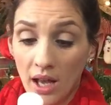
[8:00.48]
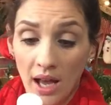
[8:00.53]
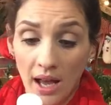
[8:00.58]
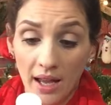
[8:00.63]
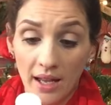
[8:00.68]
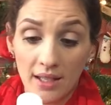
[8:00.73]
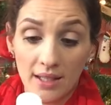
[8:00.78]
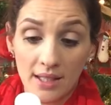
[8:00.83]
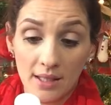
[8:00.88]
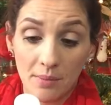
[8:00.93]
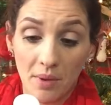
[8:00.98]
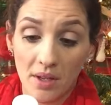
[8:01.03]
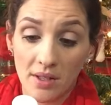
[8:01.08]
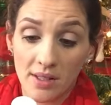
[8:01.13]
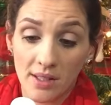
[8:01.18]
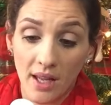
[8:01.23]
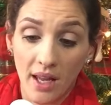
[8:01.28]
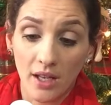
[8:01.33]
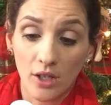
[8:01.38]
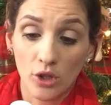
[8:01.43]
yeah, it
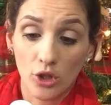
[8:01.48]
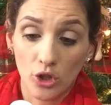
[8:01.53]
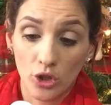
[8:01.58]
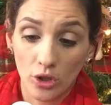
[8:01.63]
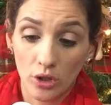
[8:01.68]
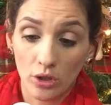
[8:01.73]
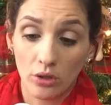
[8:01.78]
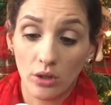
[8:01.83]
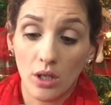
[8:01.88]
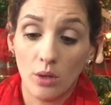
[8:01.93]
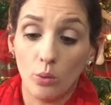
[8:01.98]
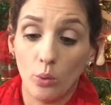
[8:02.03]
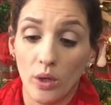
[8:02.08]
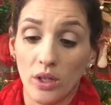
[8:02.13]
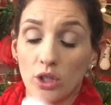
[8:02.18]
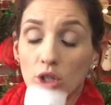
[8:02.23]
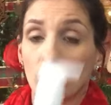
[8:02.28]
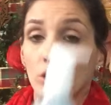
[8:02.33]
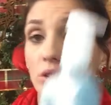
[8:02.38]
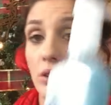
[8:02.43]
smells like sugary
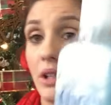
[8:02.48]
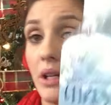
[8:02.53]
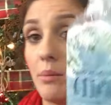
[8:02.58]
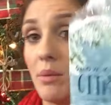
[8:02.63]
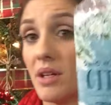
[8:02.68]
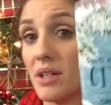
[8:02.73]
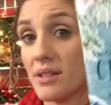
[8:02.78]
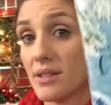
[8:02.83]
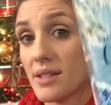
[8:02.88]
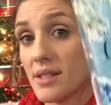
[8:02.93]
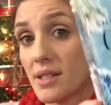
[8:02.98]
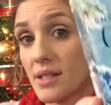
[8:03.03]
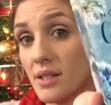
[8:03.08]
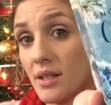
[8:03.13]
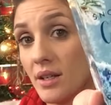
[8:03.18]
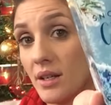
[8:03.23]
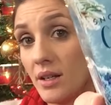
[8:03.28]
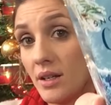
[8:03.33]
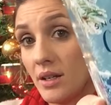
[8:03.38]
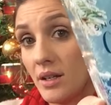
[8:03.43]
winter lemons.
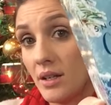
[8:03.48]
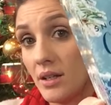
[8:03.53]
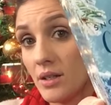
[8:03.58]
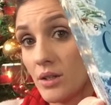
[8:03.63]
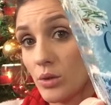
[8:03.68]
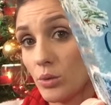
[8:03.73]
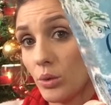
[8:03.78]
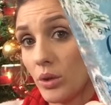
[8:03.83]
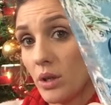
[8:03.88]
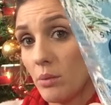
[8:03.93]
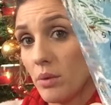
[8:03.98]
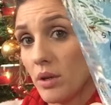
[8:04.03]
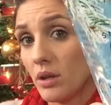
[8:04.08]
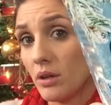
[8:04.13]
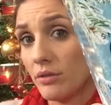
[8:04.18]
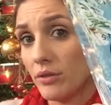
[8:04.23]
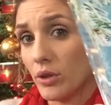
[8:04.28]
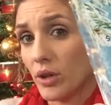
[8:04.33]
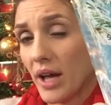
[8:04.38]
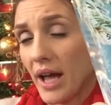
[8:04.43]
It's really
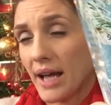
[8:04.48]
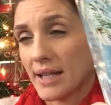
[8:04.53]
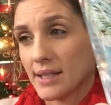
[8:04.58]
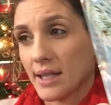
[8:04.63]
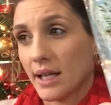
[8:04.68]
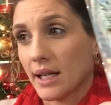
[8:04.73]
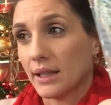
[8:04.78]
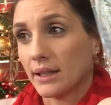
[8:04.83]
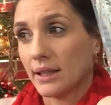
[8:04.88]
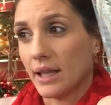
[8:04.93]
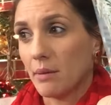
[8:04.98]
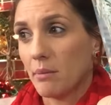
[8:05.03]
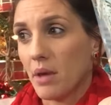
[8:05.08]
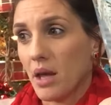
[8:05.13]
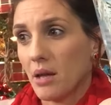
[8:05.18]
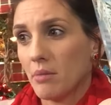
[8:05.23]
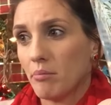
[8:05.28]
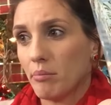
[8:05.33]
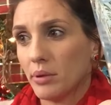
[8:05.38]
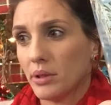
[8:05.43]
beautiful. It has like a
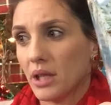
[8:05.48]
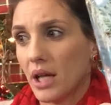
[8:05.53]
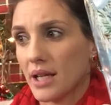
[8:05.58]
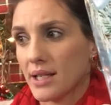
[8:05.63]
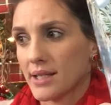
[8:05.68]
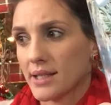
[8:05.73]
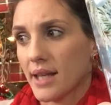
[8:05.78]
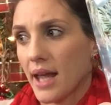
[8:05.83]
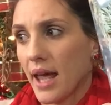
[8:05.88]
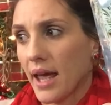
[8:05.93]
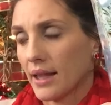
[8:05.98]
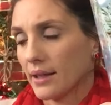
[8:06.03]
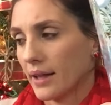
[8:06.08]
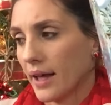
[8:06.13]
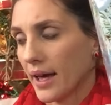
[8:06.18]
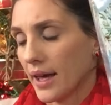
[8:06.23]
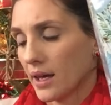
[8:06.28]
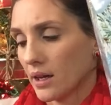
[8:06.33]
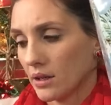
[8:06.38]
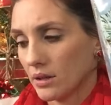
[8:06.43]
lemon plus a
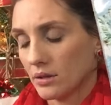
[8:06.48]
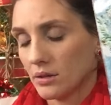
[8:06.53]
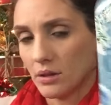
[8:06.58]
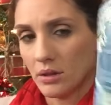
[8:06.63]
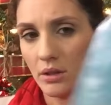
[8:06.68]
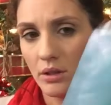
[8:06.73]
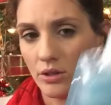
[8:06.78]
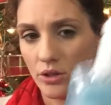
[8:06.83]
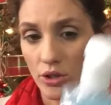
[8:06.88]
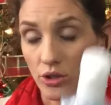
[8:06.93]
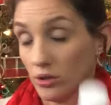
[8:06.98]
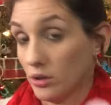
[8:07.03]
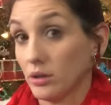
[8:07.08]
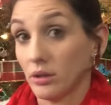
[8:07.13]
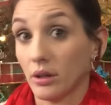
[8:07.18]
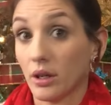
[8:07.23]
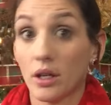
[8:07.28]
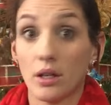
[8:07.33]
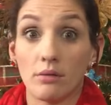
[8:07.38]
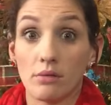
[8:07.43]
like
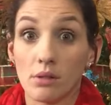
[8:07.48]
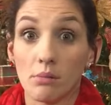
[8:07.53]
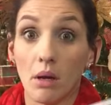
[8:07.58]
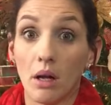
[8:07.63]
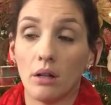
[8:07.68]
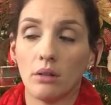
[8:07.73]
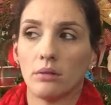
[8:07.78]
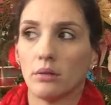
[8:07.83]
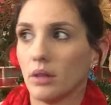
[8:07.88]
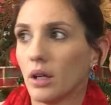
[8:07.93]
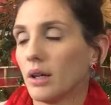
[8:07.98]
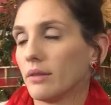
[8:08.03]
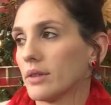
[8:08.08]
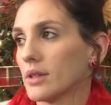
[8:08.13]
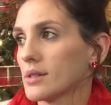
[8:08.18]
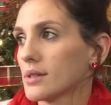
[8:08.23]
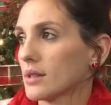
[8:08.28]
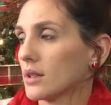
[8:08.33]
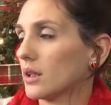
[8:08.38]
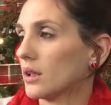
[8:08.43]
sugary smell,
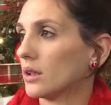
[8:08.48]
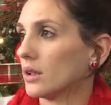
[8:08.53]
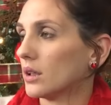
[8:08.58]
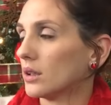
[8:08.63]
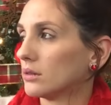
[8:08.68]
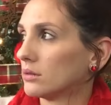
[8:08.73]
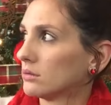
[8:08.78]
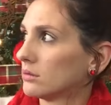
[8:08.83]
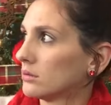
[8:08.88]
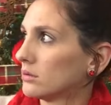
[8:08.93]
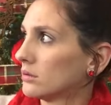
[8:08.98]
obviously. Hello.